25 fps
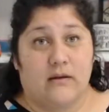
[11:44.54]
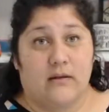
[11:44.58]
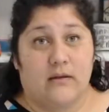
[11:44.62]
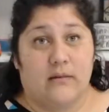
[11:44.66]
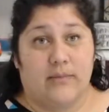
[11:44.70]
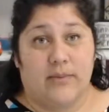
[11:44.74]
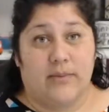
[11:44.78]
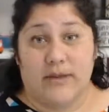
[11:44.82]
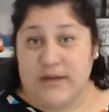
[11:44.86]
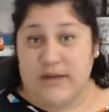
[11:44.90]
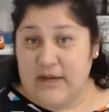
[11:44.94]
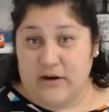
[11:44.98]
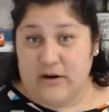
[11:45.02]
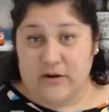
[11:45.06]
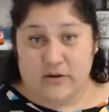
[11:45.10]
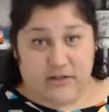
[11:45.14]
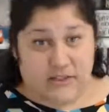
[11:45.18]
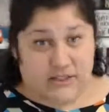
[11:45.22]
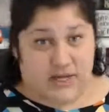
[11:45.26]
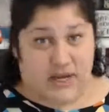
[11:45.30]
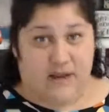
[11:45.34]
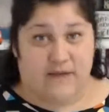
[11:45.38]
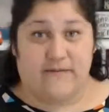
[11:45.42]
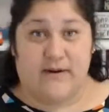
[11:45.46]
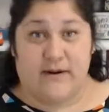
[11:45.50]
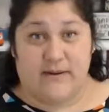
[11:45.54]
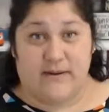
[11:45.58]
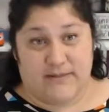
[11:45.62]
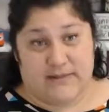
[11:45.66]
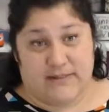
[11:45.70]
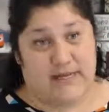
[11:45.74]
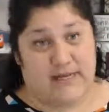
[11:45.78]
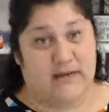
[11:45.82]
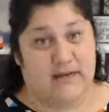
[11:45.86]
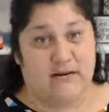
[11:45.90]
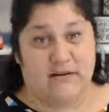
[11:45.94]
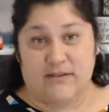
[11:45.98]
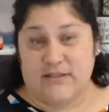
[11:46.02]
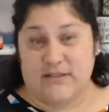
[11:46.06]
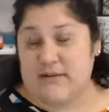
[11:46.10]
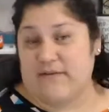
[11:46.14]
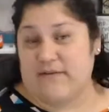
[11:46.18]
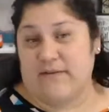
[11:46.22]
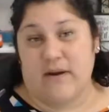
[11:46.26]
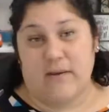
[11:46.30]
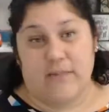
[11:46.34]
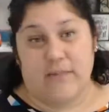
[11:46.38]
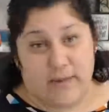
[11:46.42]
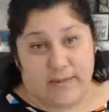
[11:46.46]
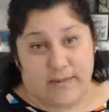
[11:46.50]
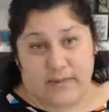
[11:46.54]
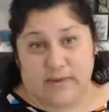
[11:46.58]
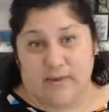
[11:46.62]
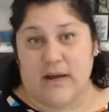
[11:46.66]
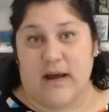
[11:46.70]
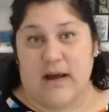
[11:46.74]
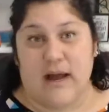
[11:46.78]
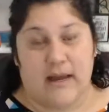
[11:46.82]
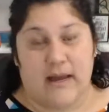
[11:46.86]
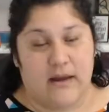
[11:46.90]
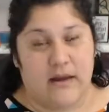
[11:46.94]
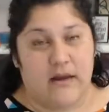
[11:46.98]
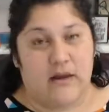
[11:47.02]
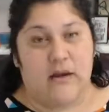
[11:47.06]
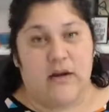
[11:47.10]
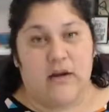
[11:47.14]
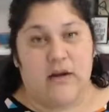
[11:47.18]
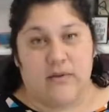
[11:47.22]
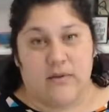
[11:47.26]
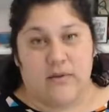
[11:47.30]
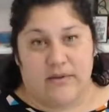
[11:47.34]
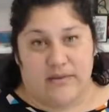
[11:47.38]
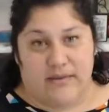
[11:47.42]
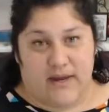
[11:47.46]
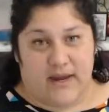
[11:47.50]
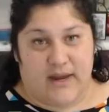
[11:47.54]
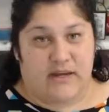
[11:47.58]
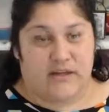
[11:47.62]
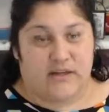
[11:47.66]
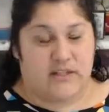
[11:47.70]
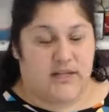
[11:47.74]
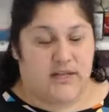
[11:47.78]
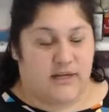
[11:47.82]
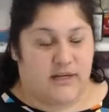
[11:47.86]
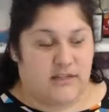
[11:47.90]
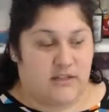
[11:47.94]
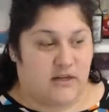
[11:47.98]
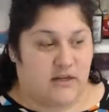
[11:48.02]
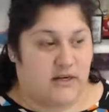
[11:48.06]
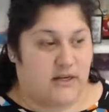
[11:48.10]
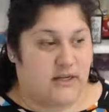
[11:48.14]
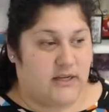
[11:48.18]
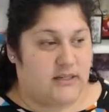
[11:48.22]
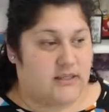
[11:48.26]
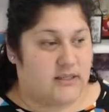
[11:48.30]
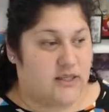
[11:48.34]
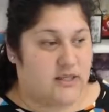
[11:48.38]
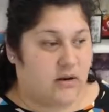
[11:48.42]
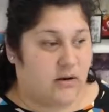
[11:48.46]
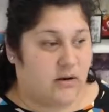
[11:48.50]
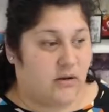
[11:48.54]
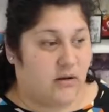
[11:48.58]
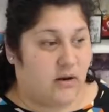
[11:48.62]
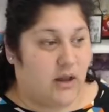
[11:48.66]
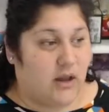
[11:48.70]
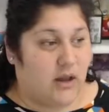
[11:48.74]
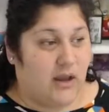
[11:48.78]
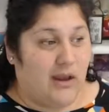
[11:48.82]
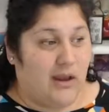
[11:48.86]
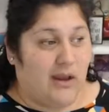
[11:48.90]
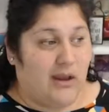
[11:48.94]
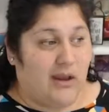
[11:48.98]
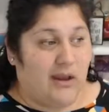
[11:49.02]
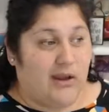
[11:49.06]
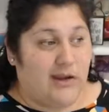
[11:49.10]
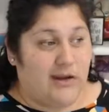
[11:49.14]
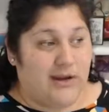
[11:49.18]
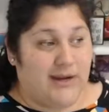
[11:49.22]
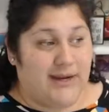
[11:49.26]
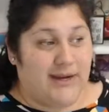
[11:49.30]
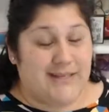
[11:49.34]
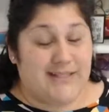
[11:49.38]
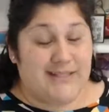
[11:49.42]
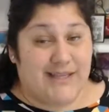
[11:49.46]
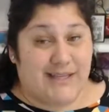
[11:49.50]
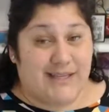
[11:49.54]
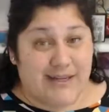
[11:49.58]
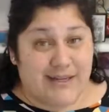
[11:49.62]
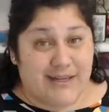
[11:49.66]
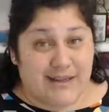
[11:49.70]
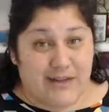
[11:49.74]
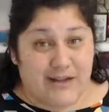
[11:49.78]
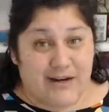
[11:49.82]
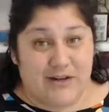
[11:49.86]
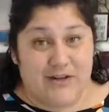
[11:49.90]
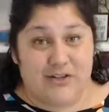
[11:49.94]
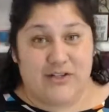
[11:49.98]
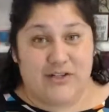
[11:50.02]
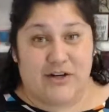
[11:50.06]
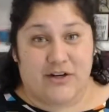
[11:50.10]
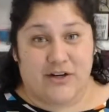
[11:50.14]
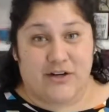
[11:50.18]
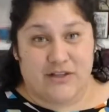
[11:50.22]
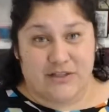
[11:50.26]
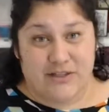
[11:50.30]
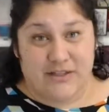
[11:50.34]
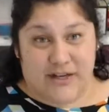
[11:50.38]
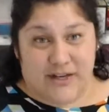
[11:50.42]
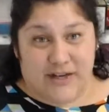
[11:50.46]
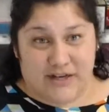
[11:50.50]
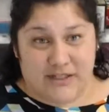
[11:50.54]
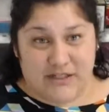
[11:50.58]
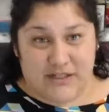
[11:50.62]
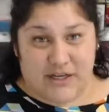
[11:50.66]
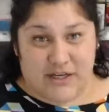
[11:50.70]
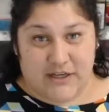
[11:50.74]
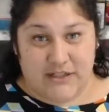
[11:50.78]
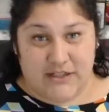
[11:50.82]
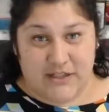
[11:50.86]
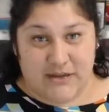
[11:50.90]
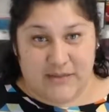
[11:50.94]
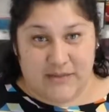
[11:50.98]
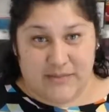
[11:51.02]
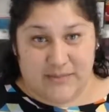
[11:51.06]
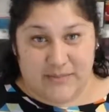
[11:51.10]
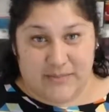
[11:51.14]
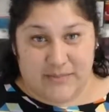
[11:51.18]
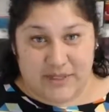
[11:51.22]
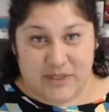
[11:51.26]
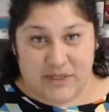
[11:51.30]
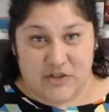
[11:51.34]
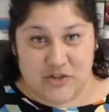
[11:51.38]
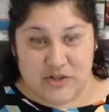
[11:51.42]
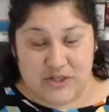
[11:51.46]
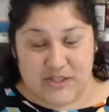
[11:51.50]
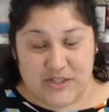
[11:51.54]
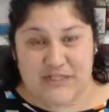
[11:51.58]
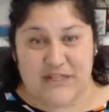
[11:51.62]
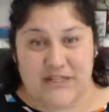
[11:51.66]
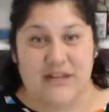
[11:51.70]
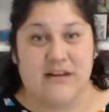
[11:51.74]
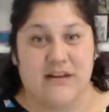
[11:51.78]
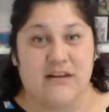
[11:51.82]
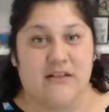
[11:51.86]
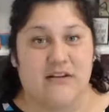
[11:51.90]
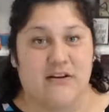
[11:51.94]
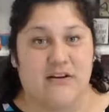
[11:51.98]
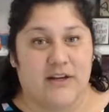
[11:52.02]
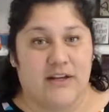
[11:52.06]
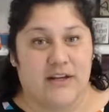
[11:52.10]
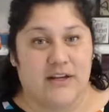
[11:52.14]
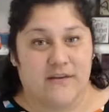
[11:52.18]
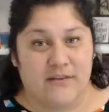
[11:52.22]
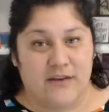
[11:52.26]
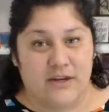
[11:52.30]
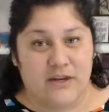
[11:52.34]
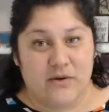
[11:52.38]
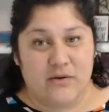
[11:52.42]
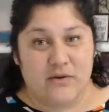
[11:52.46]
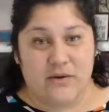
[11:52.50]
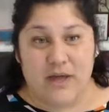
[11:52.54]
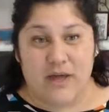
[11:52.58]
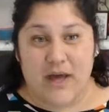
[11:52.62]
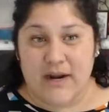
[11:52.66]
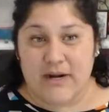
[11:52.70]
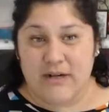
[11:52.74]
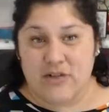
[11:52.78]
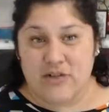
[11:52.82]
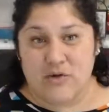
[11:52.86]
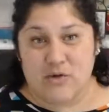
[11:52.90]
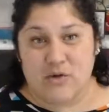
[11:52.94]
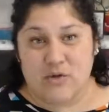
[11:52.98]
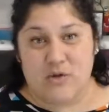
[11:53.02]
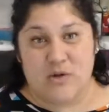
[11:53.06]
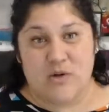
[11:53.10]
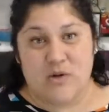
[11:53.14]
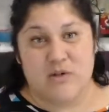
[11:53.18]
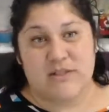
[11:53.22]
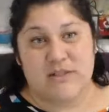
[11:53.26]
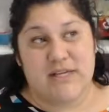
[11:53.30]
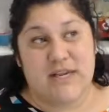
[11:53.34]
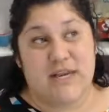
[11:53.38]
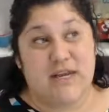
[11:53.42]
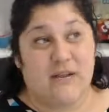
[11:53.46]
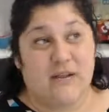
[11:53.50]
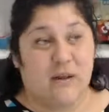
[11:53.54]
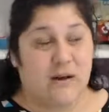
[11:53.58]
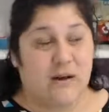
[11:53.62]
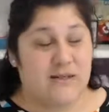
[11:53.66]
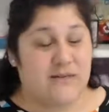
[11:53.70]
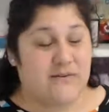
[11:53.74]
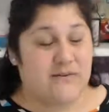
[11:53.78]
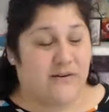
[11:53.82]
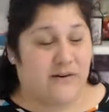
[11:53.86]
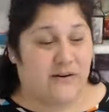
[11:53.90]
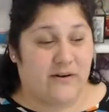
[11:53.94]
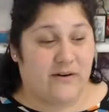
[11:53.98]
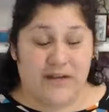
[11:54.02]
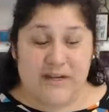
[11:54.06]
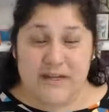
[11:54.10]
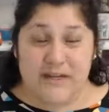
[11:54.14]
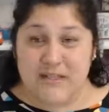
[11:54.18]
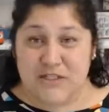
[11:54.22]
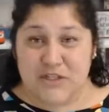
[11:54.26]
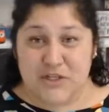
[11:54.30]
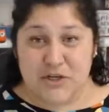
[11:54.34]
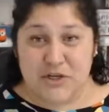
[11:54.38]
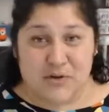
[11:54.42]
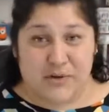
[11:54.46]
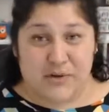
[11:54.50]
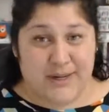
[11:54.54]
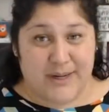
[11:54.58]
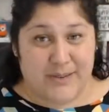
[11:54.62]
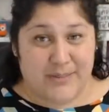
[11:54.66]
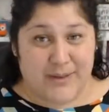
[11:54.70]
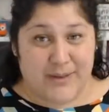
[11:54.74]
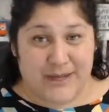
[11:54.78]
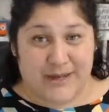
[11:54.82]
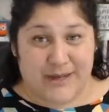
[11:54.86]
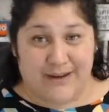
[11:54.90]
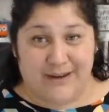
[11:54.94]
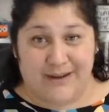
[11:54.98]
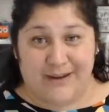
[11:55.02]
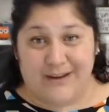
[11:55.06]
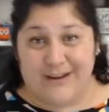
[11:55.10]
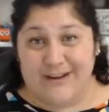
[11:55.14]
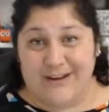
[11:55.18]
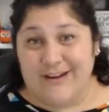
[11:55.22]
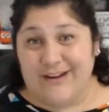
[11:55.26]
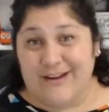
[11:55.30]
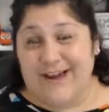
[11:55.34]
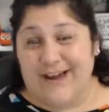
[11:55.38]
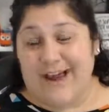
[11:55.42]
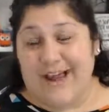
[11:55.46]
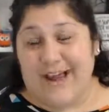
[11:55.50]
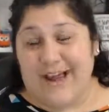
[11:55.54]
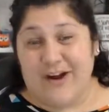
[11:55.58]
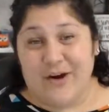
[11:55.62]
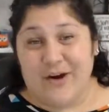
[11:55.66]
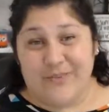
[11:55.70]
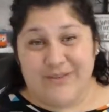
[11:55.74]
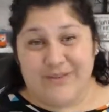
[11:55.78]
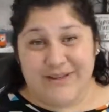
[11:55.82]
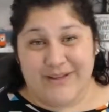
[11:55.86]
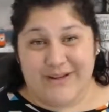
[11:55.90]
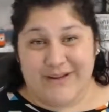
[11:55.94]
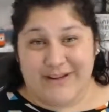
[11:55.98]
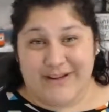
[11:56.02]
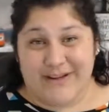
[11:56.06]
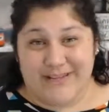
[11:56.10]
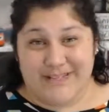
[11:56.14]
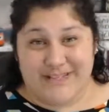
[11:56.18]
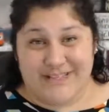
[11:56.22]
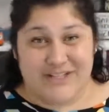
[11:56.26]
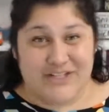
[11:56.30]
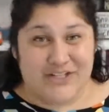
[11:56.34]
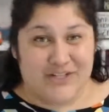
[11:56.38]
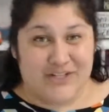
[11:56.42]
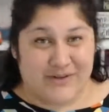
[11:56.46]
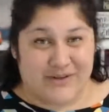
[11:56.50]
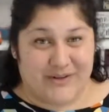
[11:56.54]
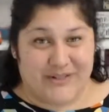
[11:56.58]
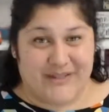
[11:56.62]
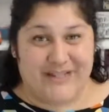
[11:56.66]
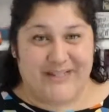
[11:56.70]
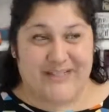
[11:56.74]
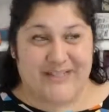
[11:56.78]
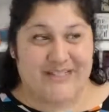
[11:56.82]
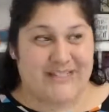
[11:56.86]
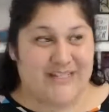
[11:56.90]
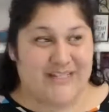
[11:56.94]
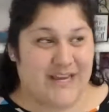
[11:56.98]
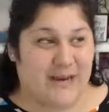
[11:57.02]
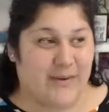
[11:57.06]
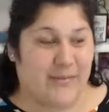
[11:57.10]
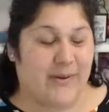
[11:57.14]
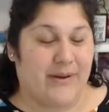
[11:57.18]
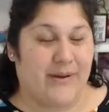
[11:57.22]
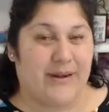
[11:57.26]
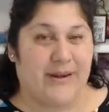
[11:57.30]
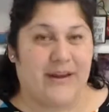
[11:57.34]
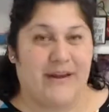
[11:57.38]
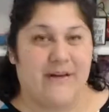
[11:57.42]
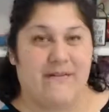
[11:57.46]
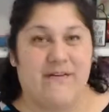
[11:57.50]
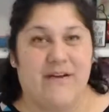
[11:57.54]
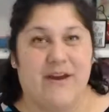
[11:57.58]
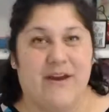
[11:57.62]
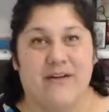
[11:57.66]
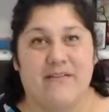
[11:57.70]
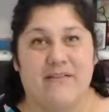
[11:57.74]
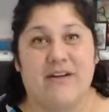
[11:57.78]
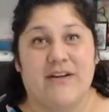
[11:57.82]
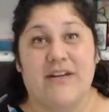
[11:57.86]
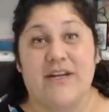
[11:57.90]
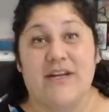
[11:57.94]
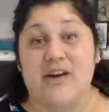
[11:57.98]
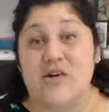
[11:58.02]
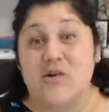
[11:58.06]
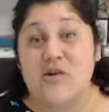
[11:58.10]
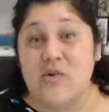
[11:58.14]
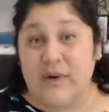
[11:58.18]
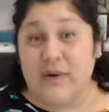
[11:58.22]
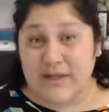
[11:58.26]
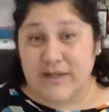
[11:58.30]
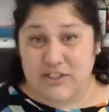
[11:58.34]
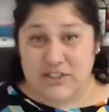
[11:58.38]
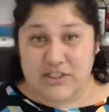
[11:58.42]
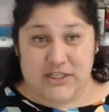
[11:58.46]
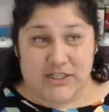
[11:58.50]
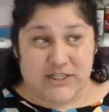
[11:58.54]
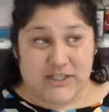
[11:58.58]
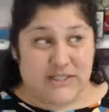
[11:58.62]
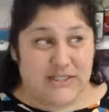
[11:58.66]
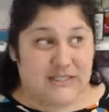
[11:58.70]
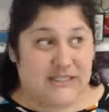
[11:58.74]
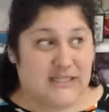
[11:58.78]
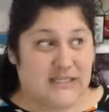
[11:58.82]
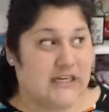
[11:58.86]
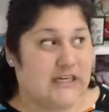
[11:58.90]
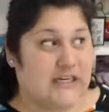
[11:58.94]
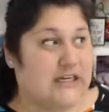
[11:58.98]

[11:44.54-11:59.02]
pinning her stuff, and I'm seeing her stuff come up a lot with the hashtags on it. So you guys get in there, start using hashtags on Pinterest. They're giving you a lot of tools. It looks very Instagram-y. I hope that you guys enjoyed this tip. If you have any questions,